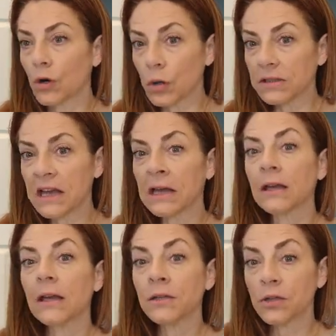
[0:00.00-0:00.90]
Prozac
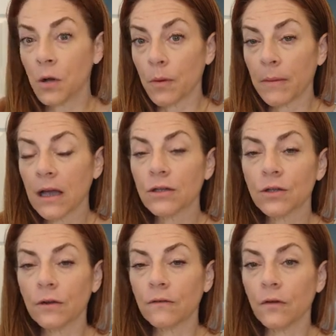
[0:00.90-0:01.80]
and
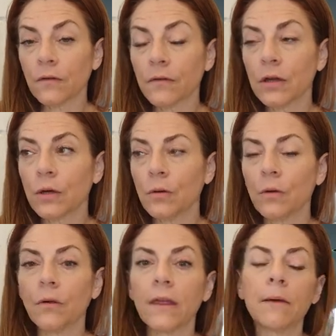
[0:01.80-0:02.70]
Topamax. You can feel free to
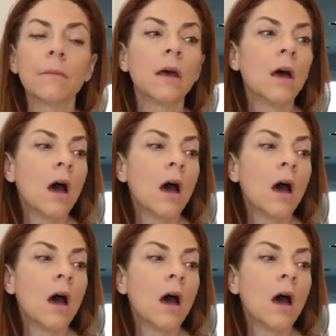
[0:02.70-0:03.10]
Google them.